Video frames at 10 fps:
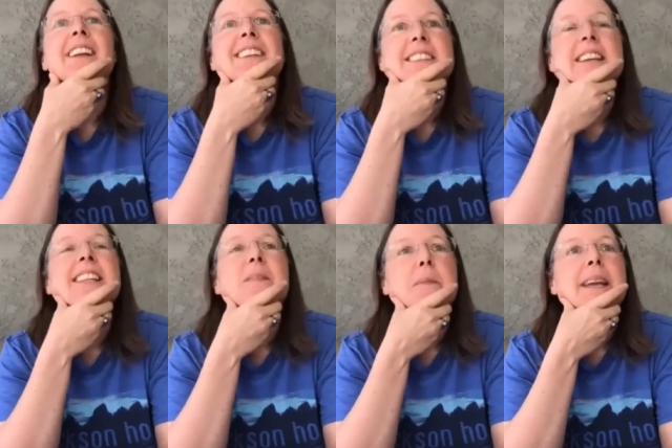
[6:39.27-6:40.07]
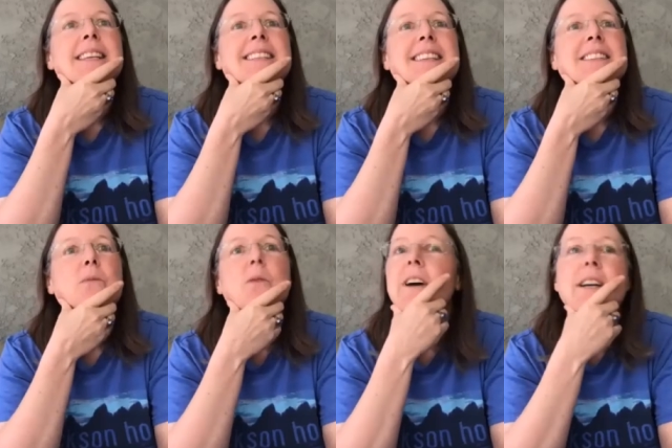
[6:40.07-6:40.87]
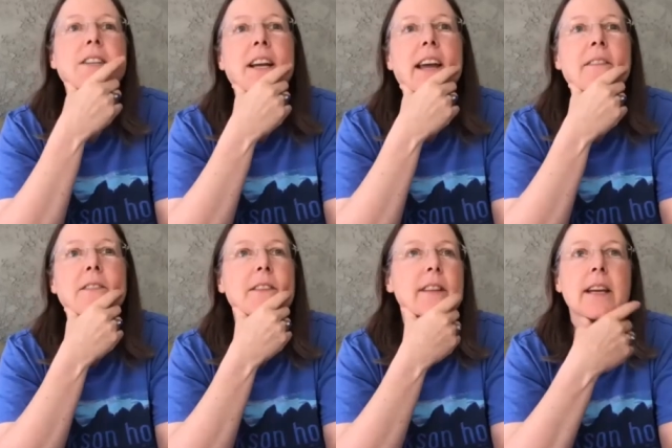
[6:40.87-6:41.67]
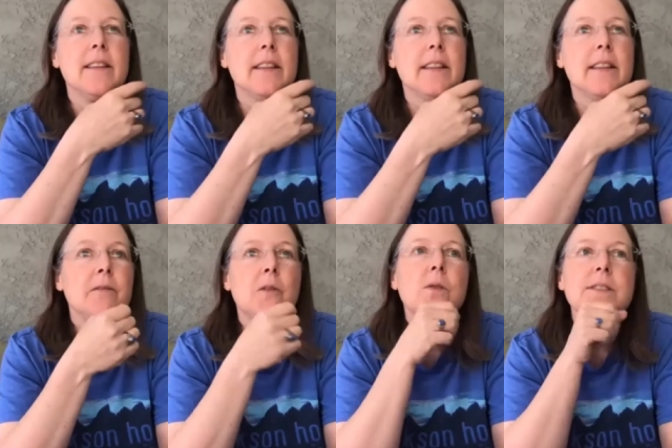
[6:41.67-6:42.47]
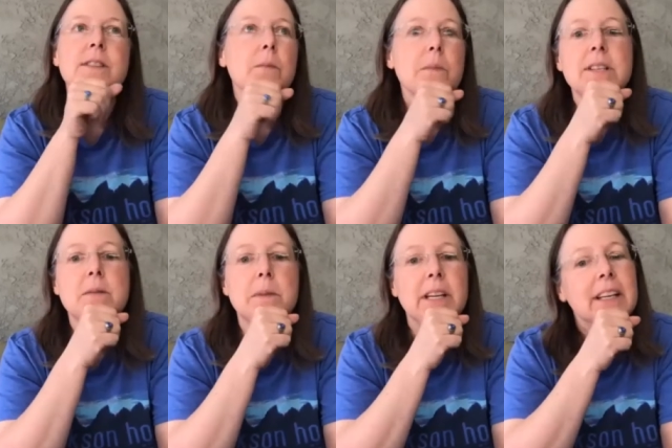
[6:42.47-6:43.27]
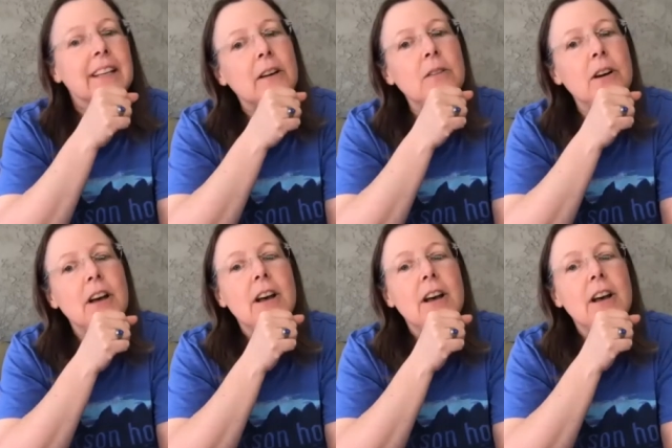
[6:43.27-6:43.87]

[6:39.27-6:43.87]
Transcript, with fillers: on a daily basis? Well, gosh, I have to think that, of course, there must be, you know?